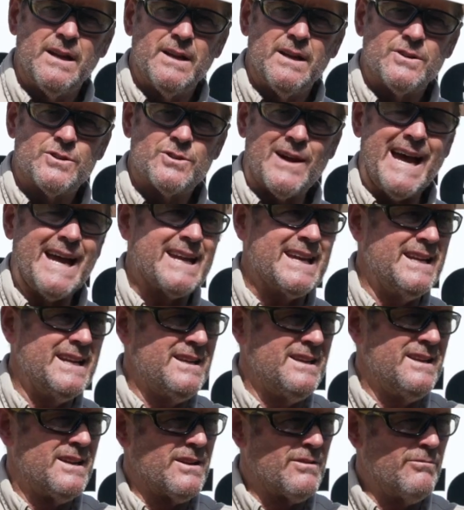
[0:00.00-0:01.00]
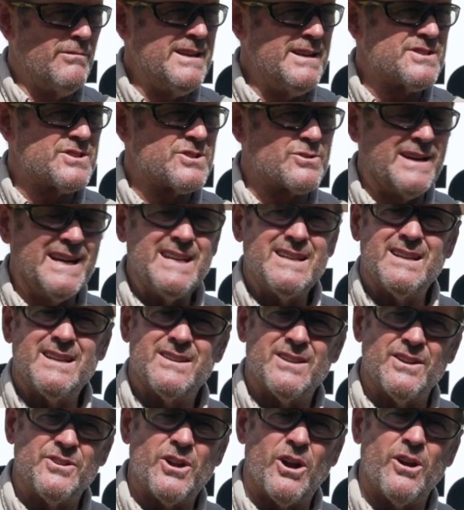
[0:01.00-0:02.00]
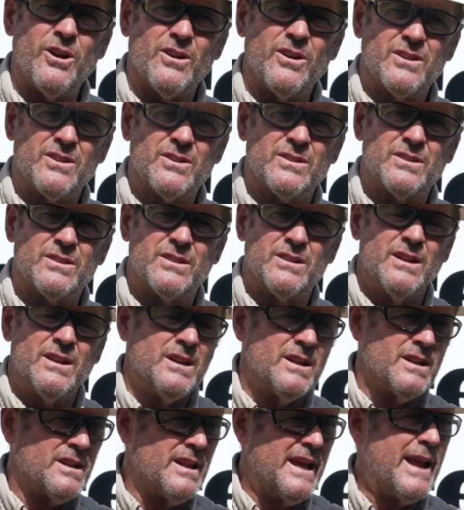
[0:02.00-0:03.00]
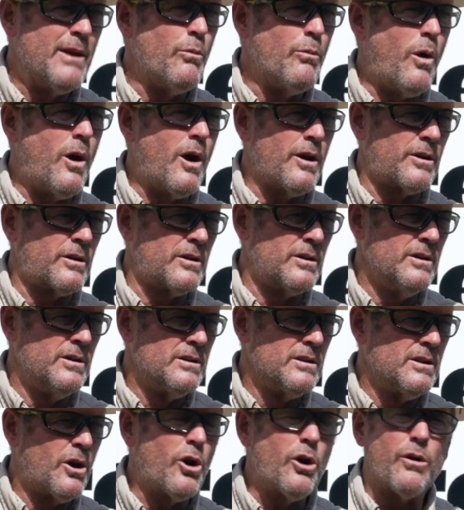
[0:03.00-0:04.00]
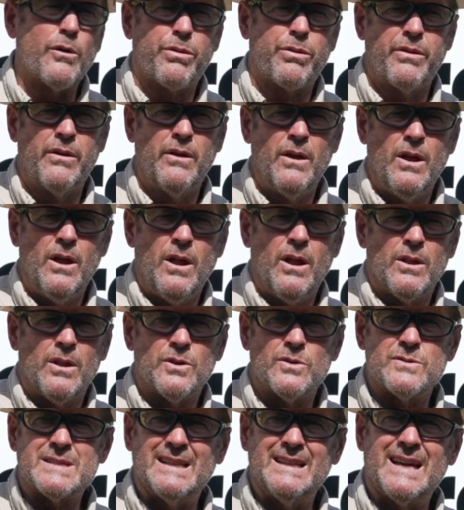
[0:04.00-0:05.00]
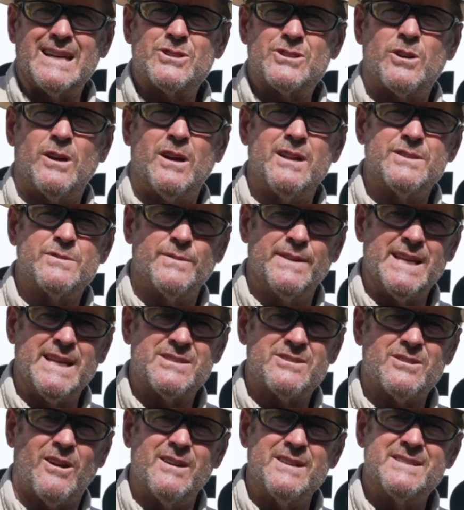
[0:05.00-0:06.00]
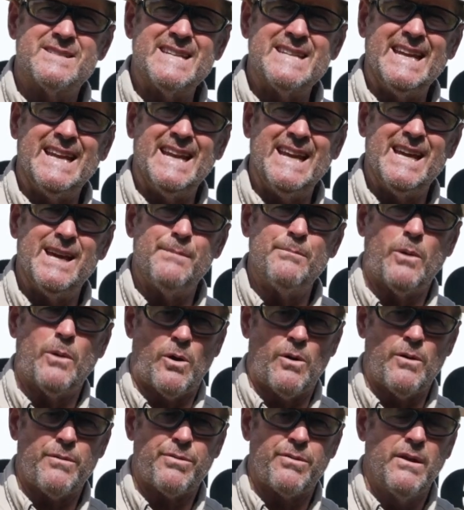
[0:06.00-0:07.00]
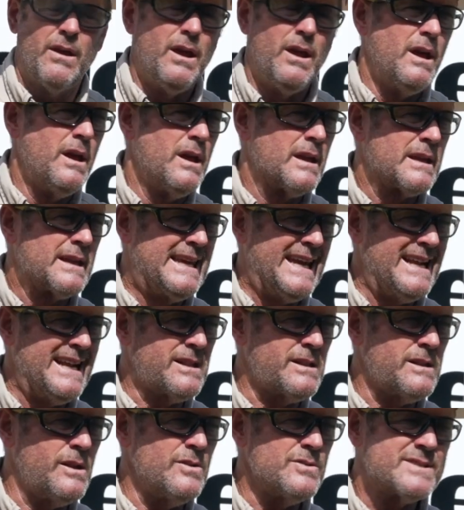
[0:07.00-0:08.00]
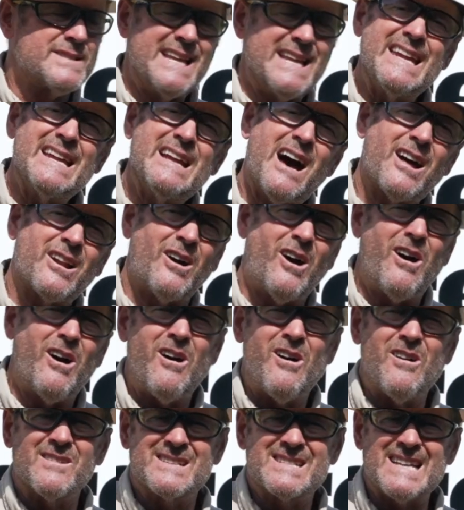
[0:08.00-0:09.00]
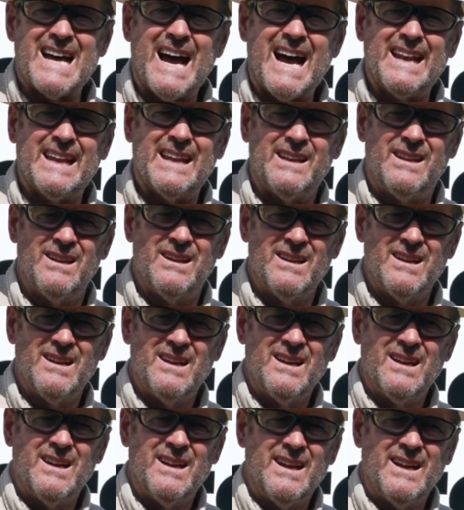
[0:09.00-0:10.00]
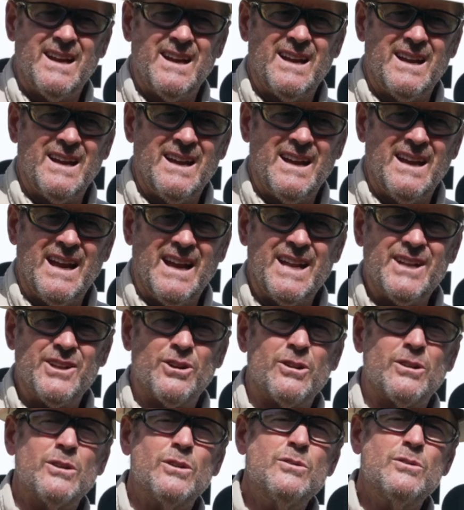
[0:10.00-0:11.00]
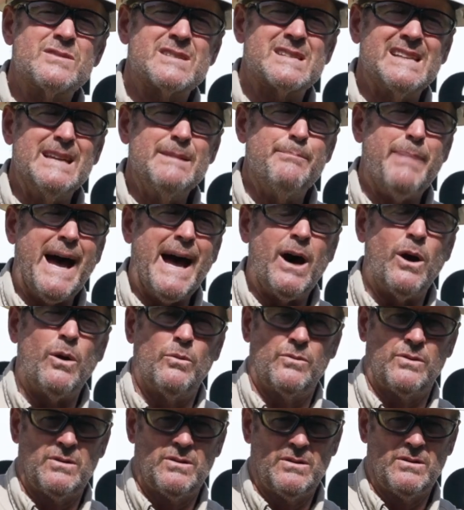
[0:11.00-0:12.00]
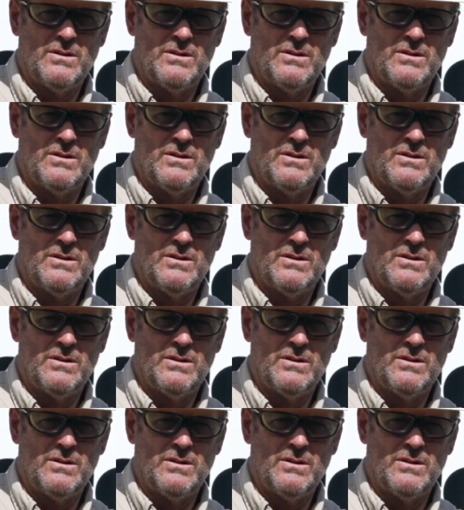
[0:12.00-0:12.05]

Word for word: tracking went straight to dirt and water, earth. Those electrons when they started seeing him, earth, getting close, they got all excited. And they're loosely bound.